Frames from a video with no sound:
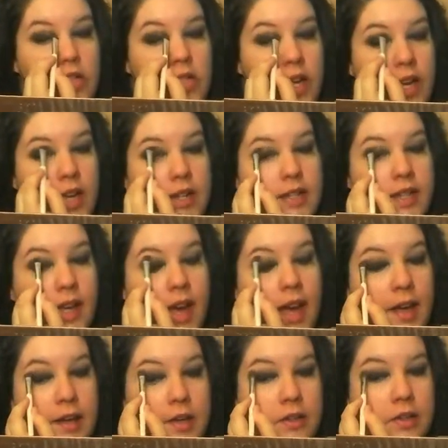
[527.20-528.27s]
just to
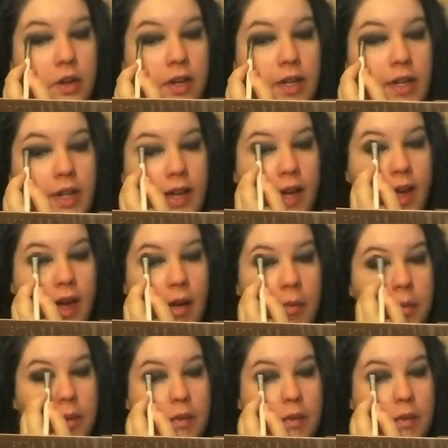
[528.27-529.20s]
kind of darken it up.